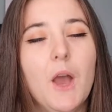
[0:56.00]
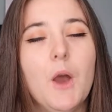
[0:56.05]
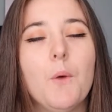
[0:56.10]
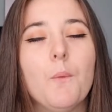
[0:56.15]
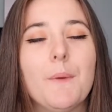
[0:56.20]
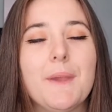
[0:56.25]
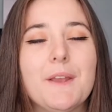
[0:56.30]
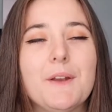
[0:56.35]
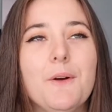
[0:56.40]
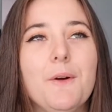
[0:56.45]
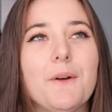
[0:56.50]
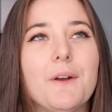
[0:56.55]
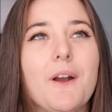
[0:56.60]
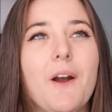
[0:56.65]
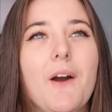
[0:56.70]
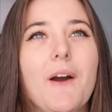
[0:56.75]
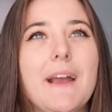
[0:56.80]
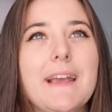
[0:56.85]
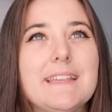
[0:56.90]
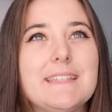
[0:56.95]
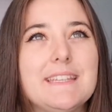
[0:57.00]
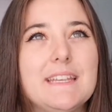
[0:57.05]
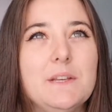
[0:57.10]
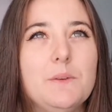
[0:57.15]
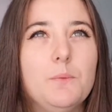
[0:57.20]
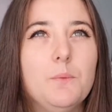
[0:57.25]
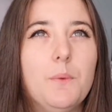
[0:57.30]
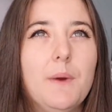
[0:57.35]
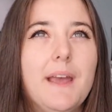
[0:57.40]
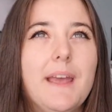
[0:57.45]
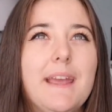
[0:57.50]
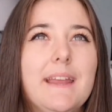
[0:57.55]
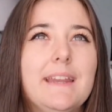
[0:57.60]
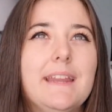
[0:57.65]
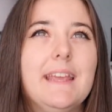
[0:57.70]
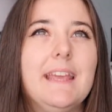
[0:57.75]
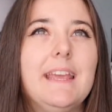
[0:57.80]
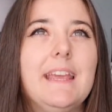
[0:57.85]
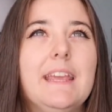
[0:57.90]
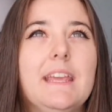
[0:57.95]
We got Kyzie when
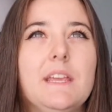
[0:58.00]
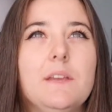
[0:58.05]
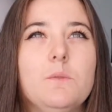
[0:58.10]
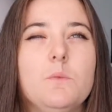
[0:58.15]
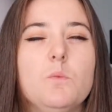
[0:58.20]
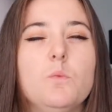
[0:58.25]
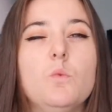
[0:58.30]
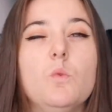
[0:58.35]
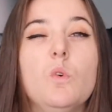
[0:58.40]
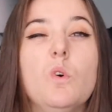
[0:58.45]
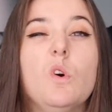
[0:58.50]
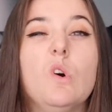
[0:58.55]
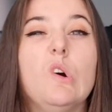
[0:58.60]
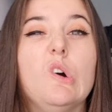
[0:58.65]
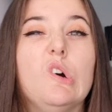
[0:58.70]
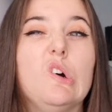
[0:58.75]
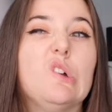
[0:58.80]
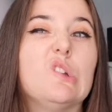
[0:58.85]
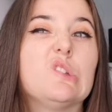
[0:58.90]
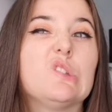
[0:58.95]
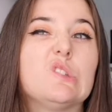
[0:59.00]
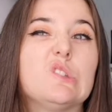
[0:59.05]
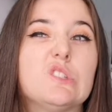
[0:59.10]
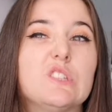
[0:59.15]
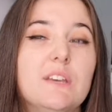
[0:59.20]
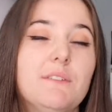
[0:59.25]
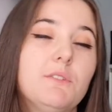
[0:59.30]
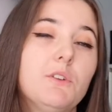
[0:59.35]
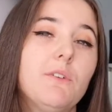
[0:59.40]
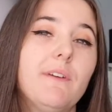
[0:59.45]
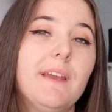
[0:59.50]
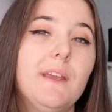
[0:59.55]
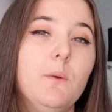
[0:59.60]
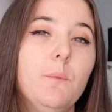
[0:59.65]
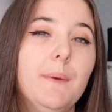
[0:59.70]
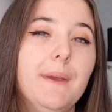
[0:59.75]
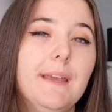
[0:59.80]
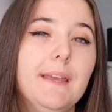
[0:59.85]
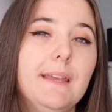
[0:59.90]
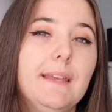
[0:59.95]
he was 7 or 8
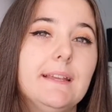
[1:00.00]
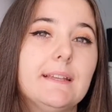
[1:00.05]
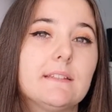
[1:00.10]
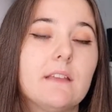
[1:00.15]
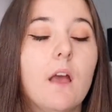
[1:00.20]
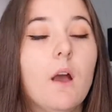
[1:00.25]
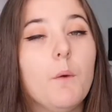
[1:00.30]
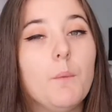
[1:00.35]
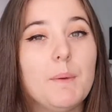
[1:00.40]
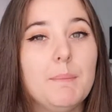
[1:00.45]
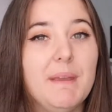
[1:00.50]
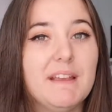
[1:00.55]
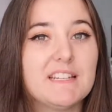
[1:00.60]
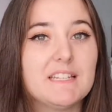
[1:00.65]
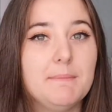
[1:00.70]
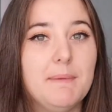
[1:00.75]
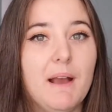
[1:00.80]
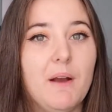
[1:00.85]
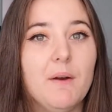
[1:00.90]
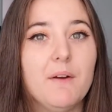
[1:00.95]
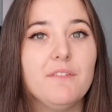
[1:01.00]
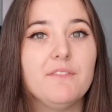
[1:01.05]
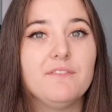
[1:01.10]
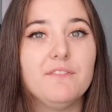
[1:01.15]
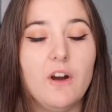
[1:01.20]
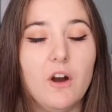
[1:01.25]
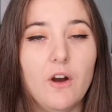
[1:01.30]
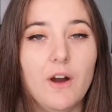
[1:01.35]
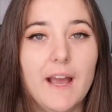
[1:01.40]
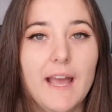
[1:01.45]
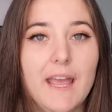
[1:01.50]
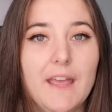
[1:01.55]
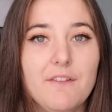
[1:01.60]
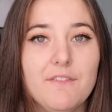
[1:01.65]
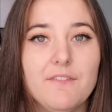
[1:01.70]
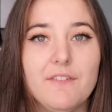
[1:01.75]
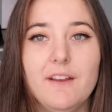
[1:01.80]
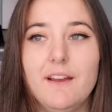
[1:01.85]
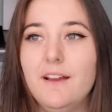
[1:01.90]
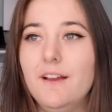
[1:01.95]
weeks. We picked him out at
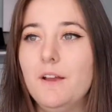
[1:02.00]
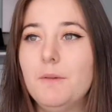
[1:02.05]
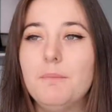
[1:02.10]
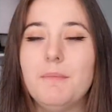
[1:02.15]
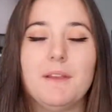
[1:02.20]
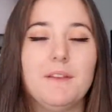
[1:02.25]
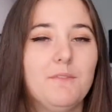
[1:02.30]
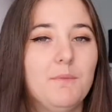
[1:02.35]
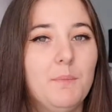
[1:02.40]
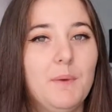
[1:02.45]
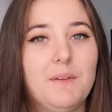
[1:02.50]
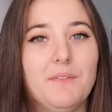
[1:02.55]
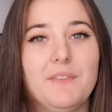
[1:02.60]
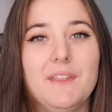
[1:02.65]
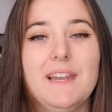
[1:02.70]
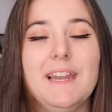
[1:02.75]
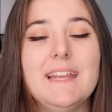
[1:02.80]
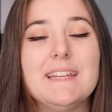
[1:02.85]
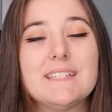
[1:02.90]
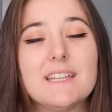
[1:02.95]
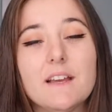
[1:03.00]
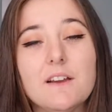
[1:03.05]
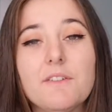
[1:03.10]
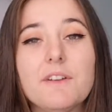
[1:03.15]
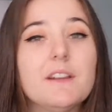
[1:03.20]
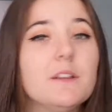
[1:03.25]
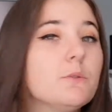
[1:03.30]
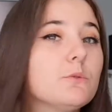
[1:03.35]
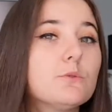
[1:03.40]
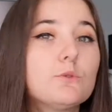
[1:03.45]
5 with the litter, and it was